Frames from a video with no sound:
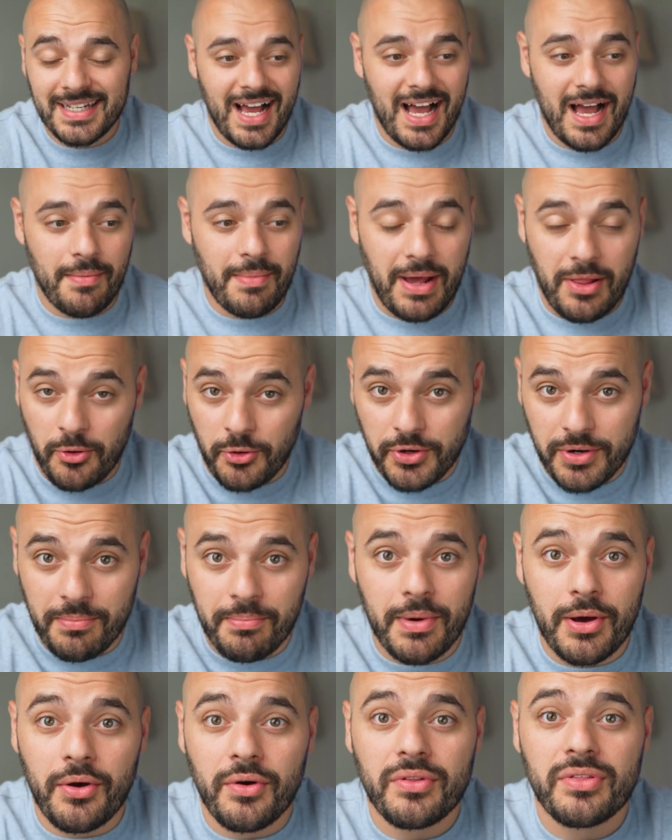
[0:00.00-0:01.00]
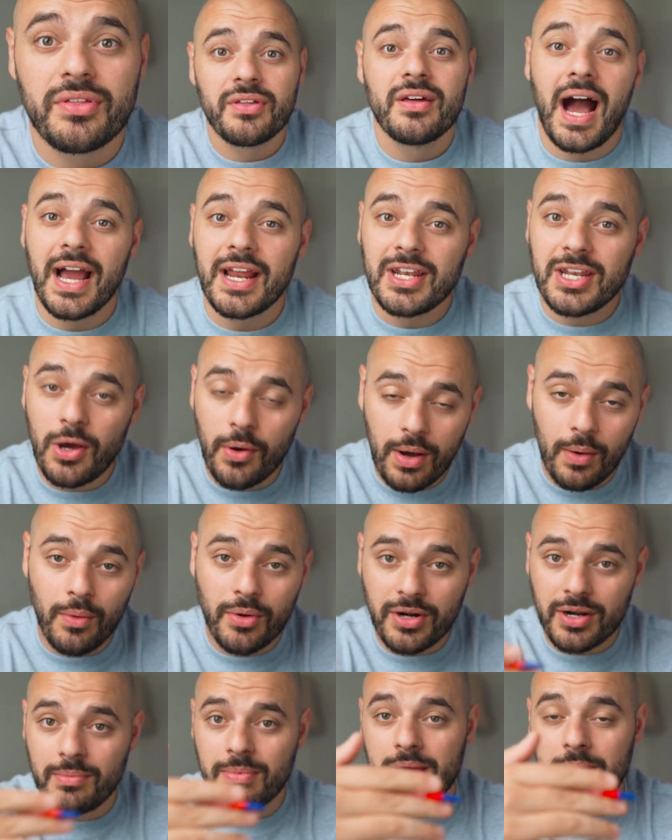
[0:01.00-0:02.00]
Um, I learned them both. I know I
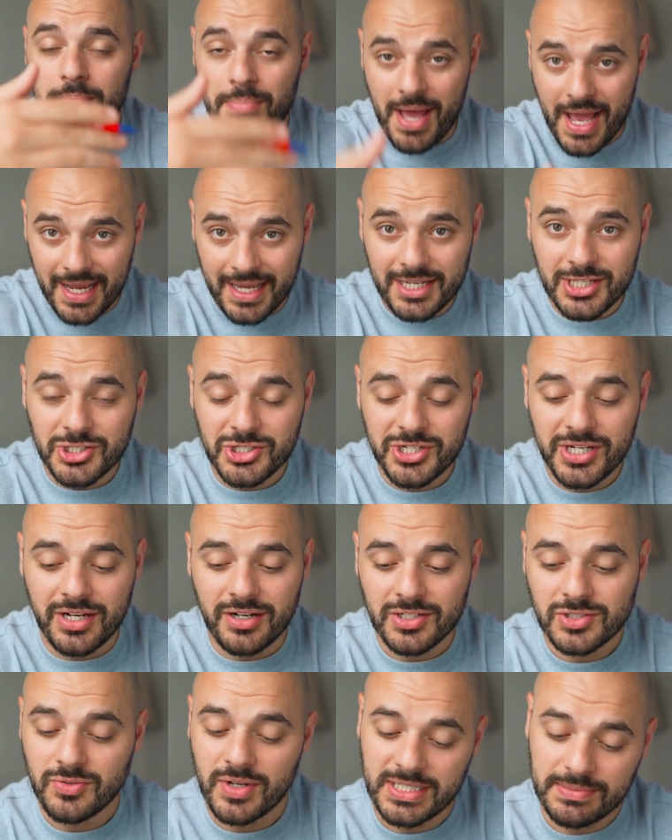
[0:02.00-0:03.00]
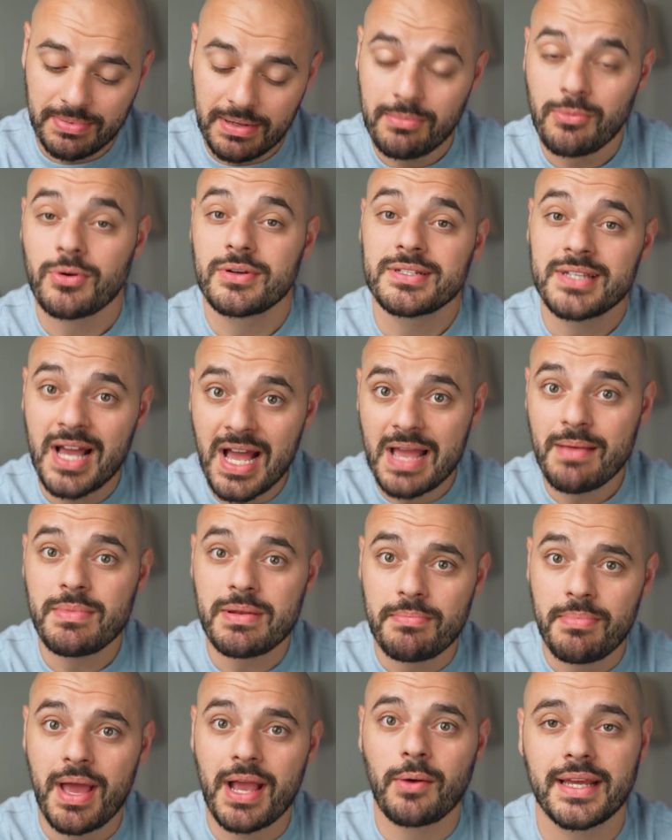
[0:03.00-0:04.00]
wanted to be a back engineer, so I spent more time
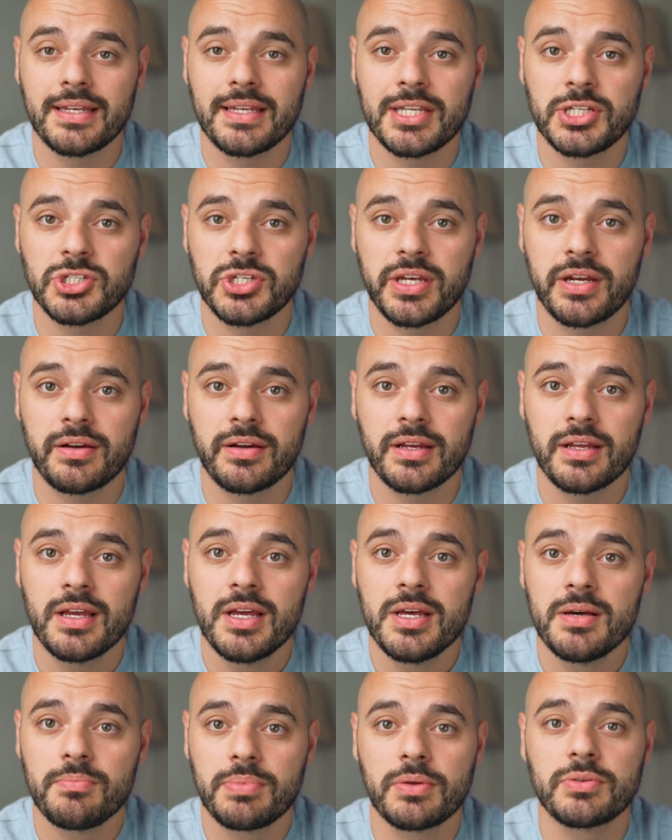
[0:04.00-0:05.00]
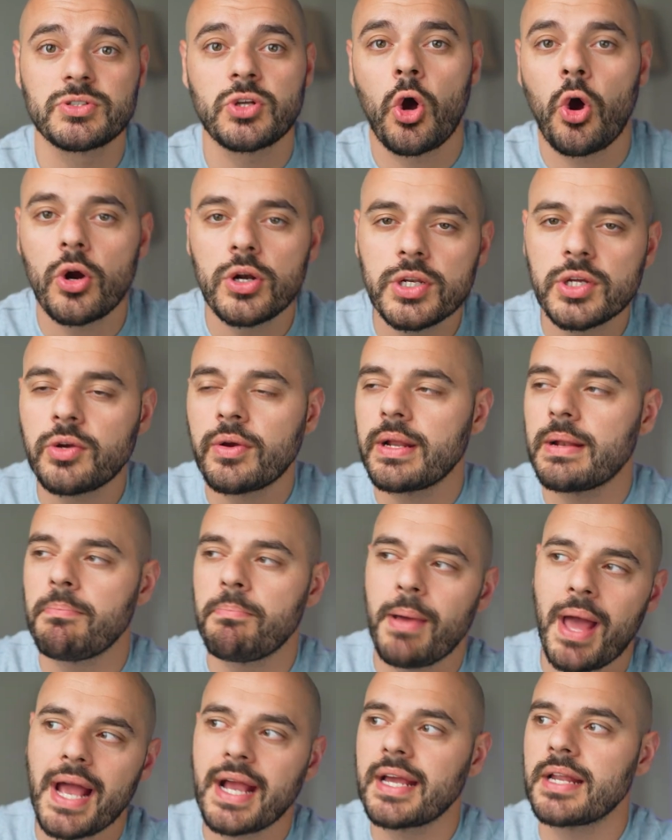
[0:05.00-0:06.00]
in backend engineering, but it was hard to create a
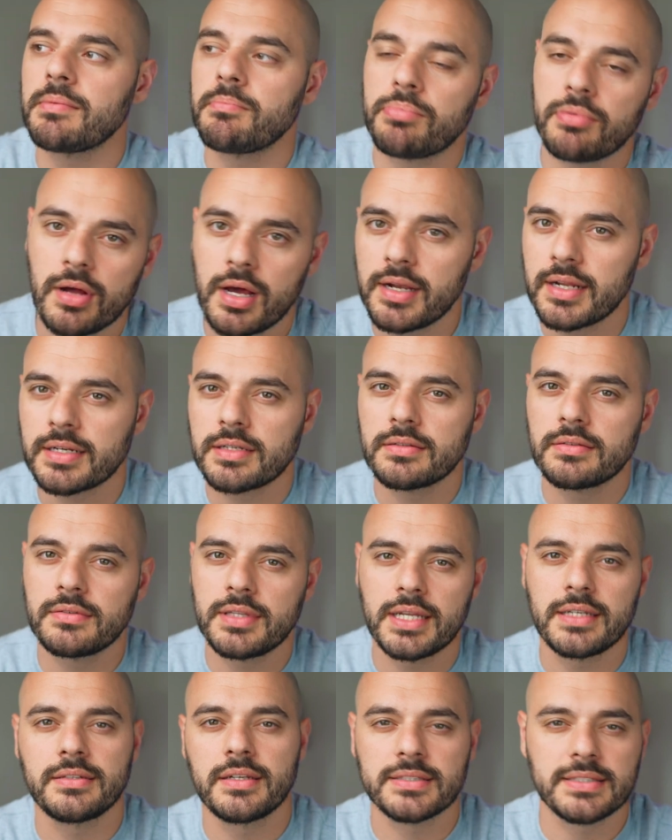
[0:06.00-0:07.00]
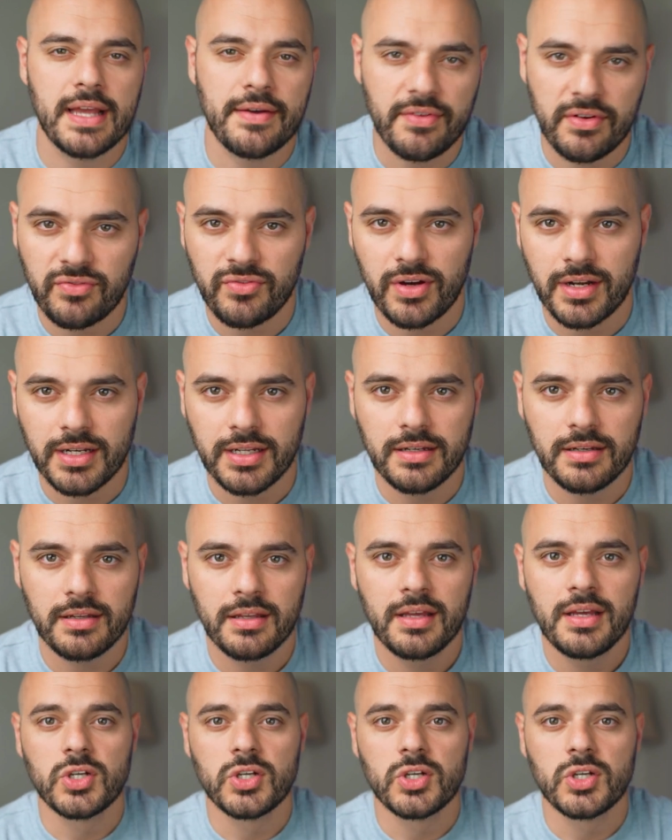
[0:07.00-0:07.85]
backend product that doesn't have a front end.